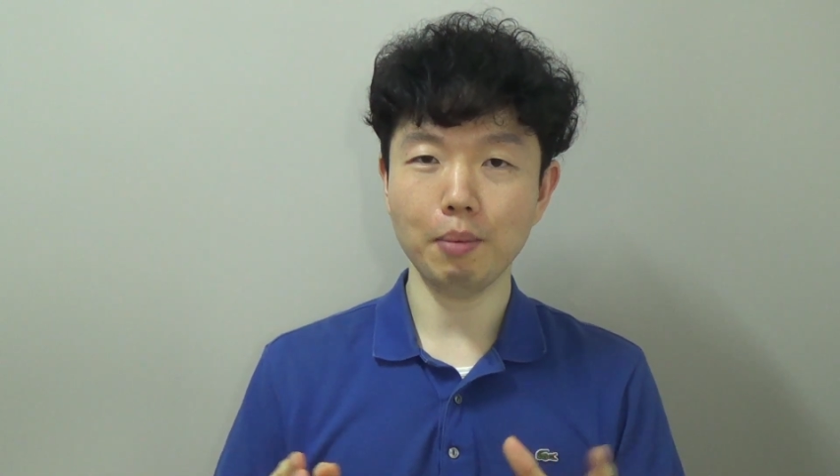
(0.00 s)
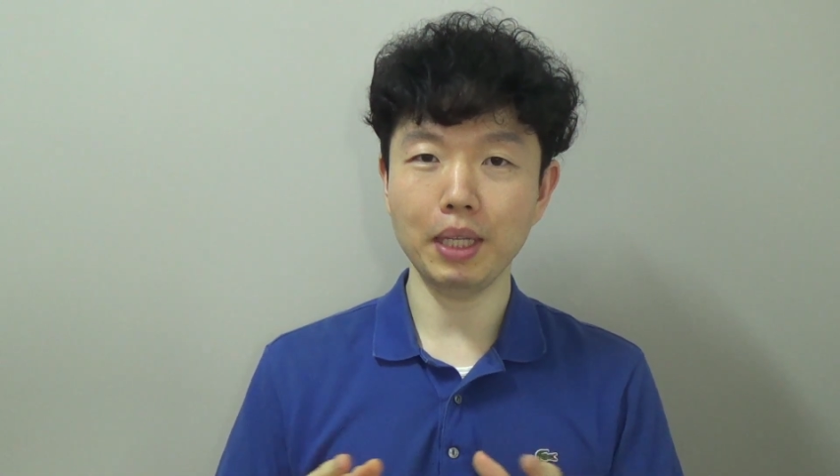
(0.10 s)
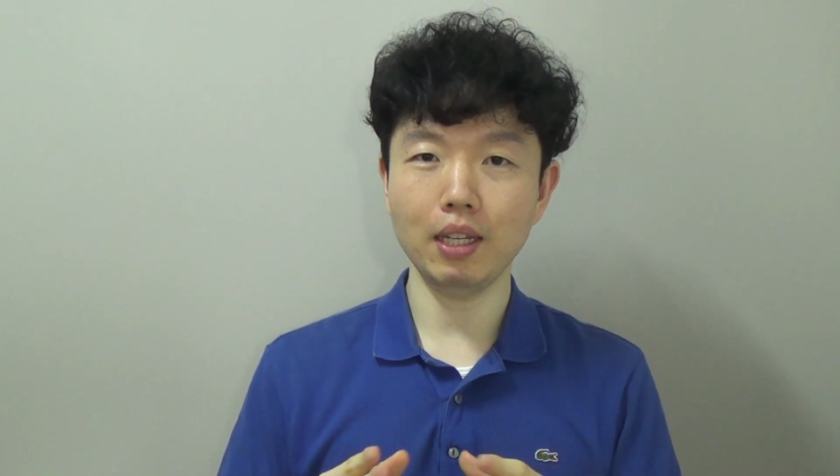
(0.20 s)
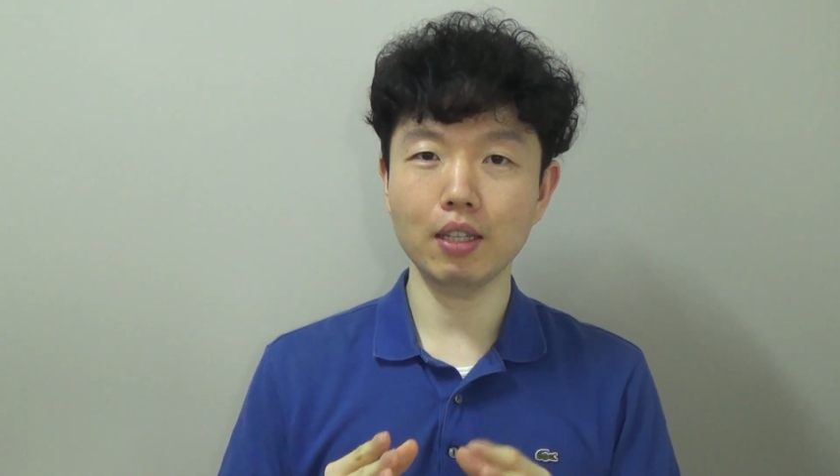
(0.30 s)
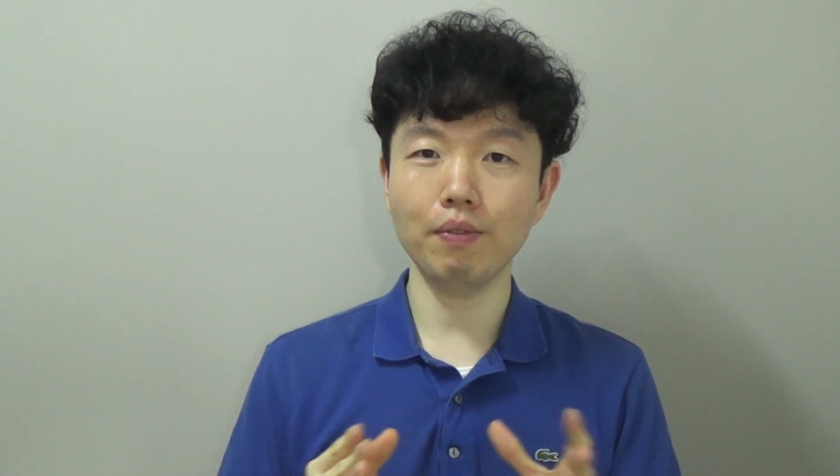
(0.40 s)
I
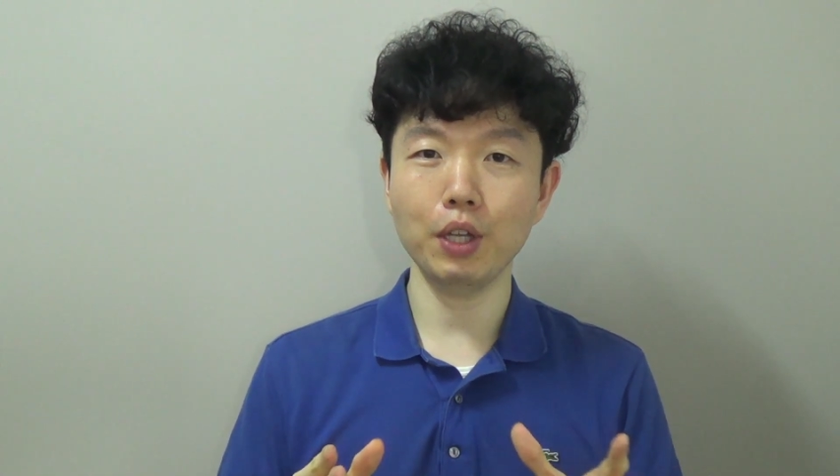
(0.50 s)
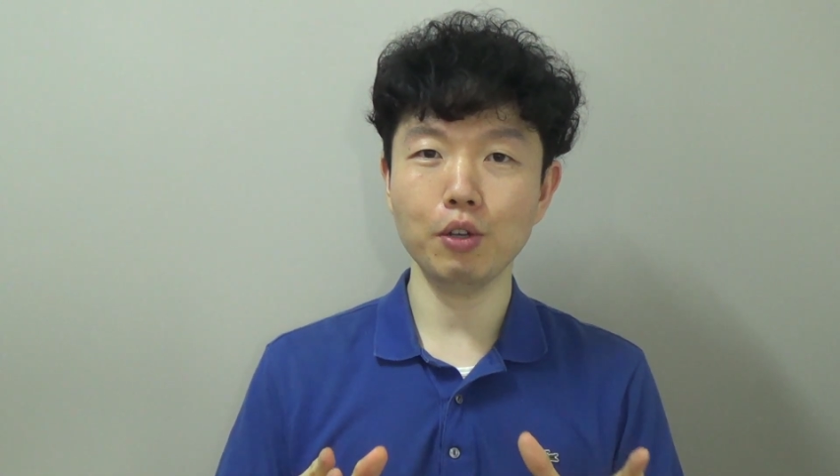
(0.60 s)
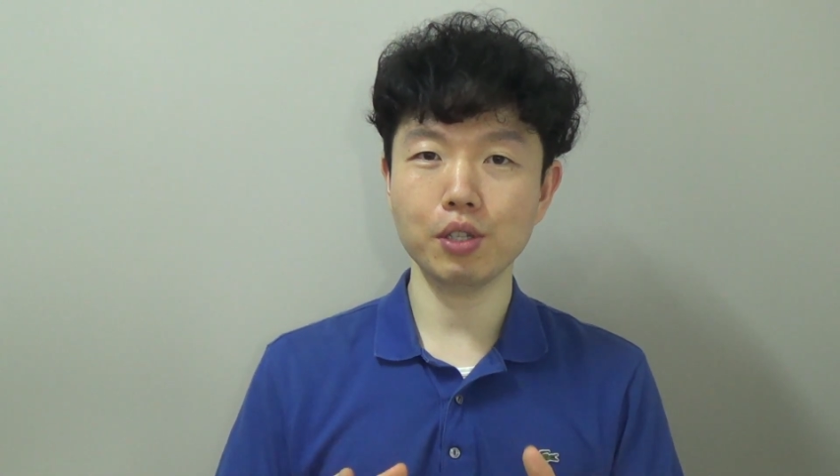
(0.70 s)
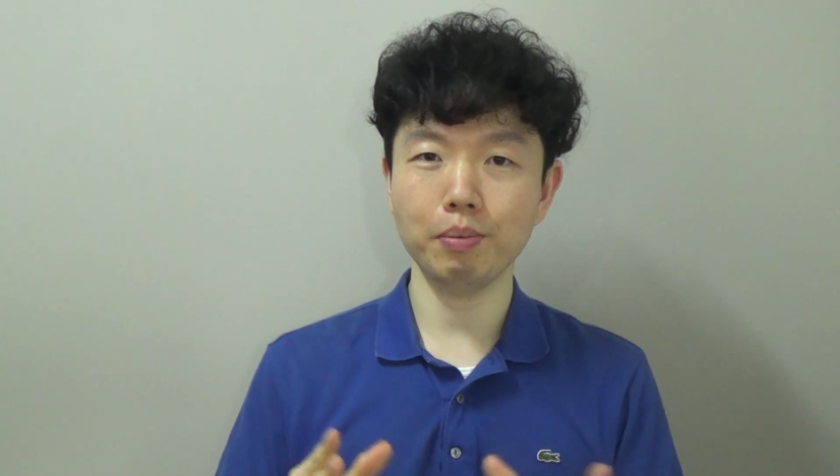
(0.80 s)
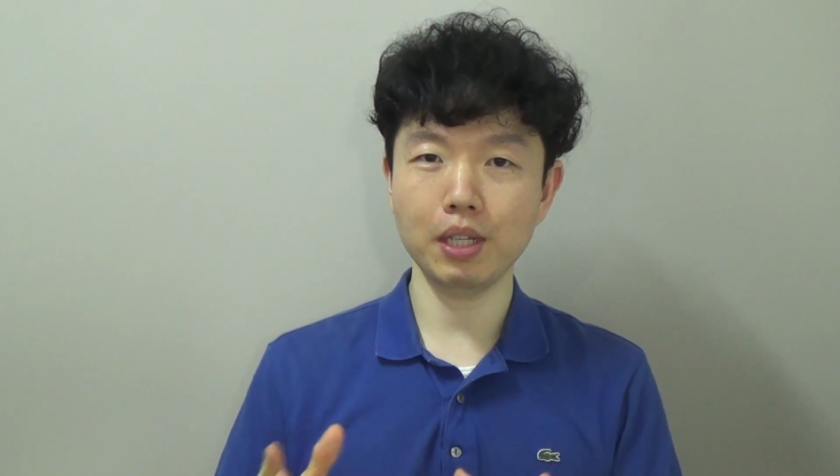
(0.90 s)
mean in the
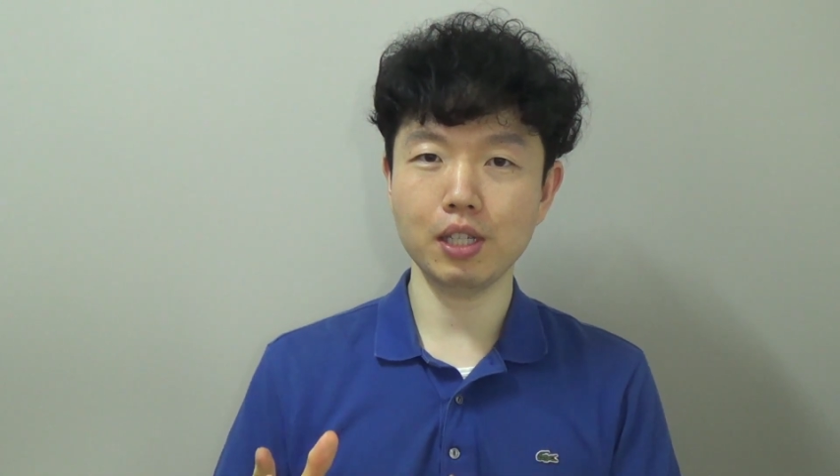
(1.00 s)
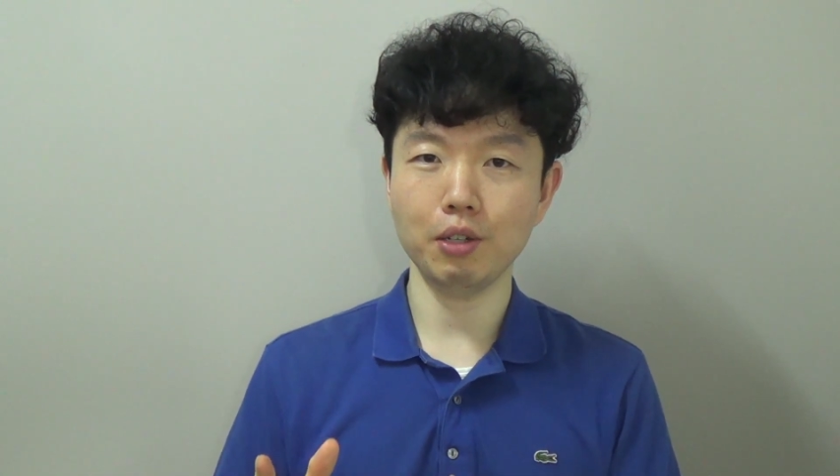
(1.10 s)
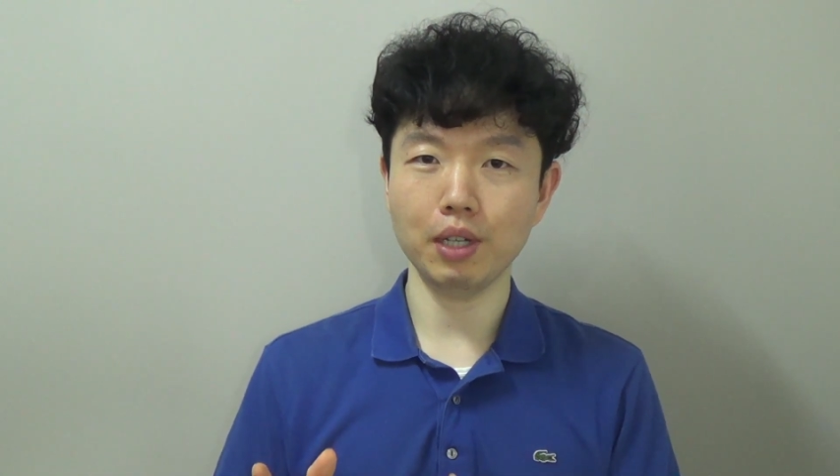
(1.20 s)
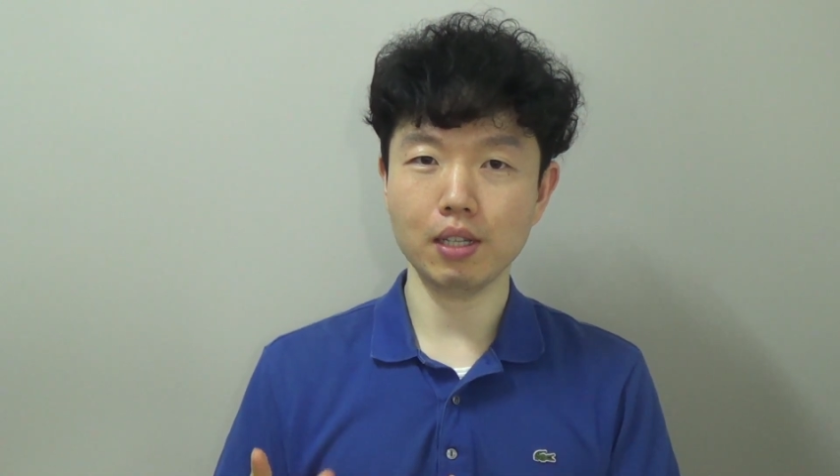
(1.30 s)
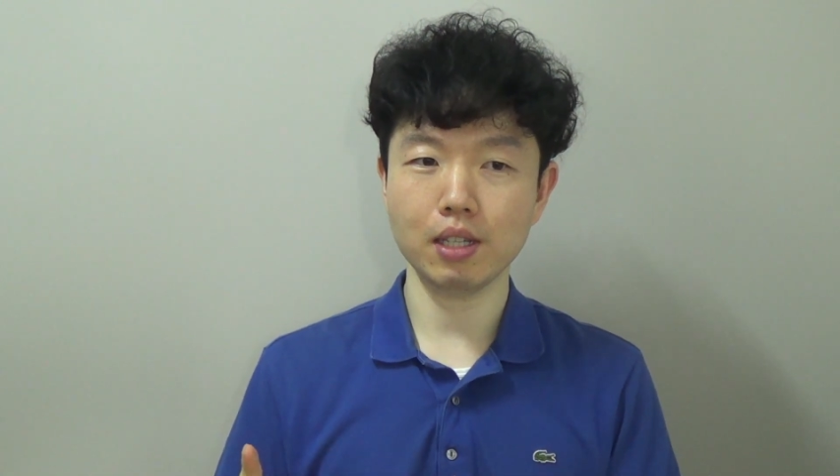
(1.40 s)
videos of this
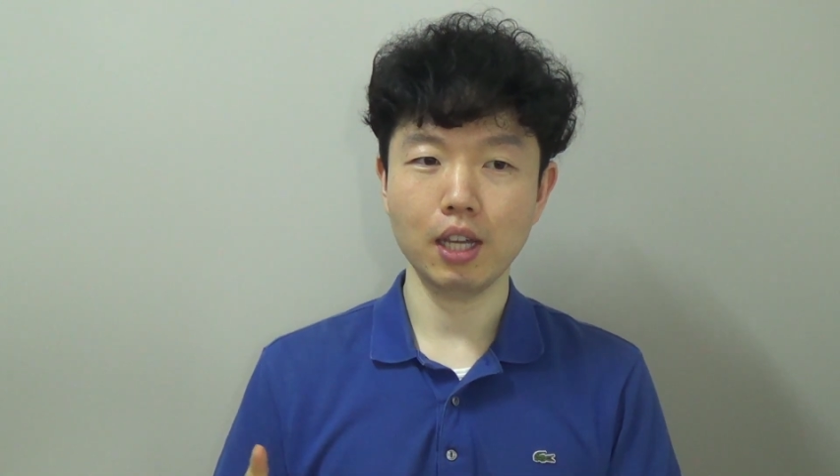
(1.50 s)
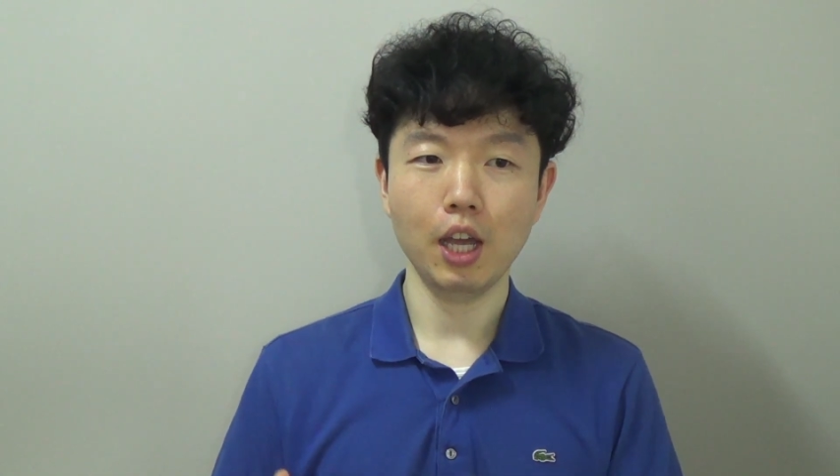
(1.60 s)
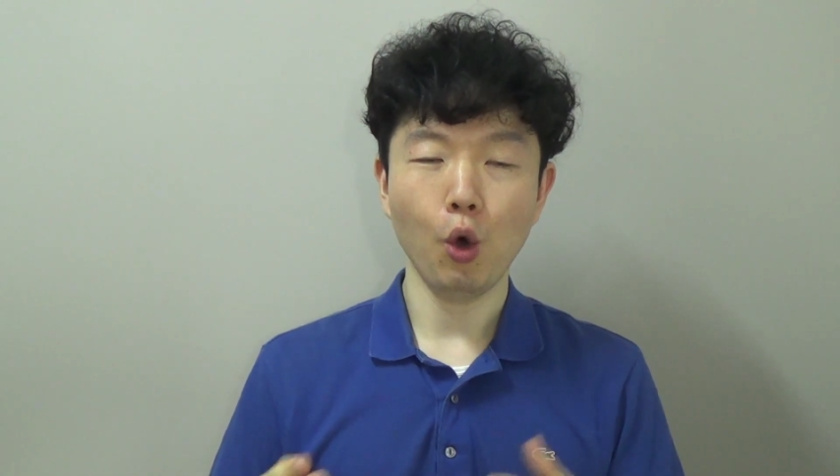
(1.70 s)
series,